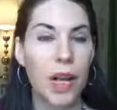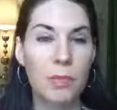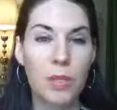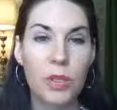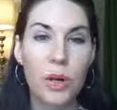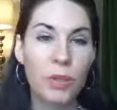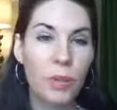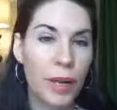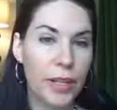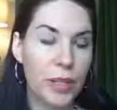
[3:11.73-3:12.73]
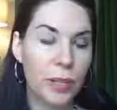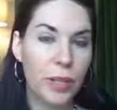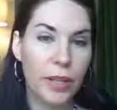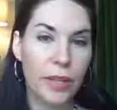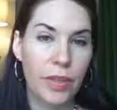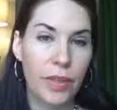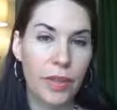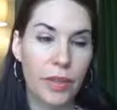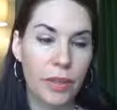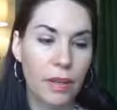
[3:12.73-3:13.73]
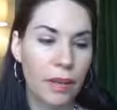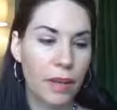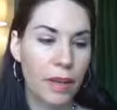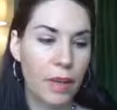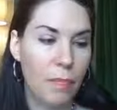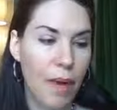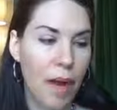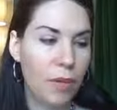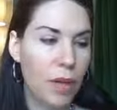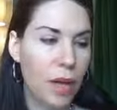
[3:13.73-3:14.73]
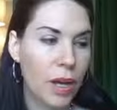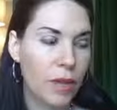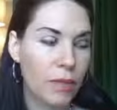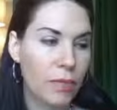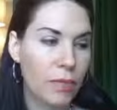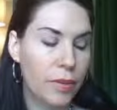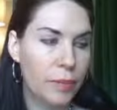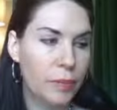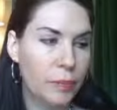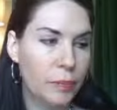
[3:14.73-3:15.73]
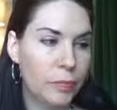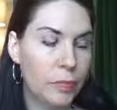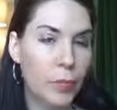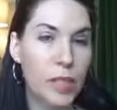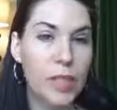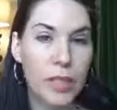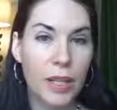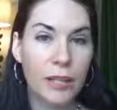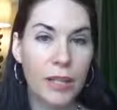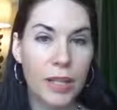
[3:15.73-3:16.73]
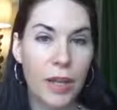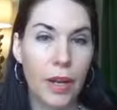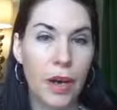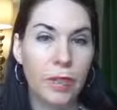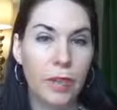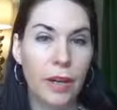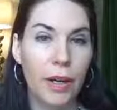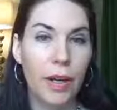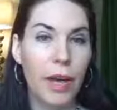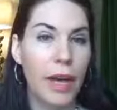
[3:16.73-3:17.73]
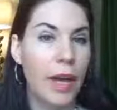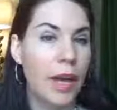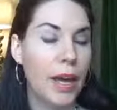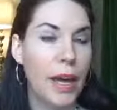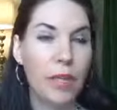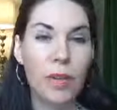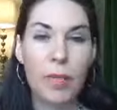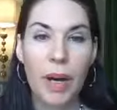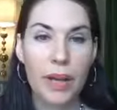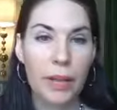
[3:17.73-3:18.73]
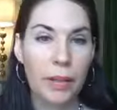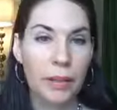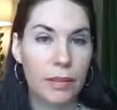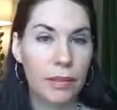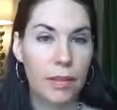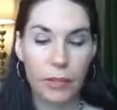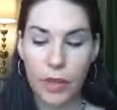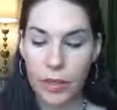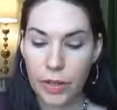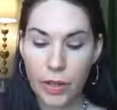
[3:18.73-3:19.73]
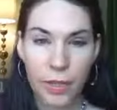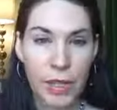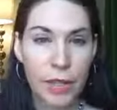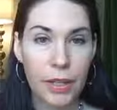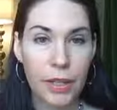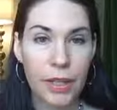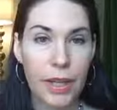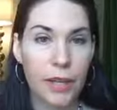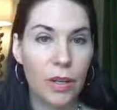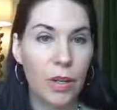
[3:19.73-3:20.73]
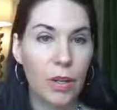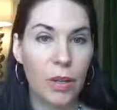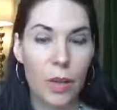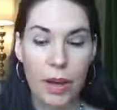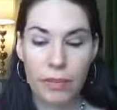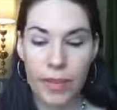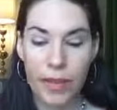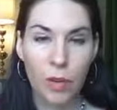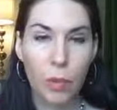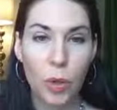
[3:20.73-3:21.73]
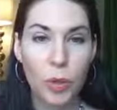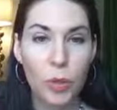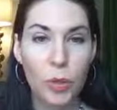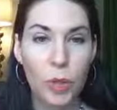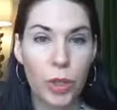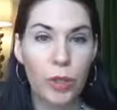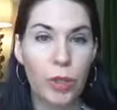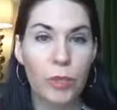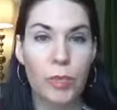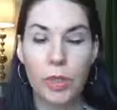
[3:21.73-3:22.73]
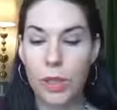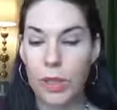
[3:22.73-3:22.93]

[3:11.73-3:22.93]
so impressed with the amount of free stuff that they offer every buyer, whether you're an interior designer or you have like multiple showrooms.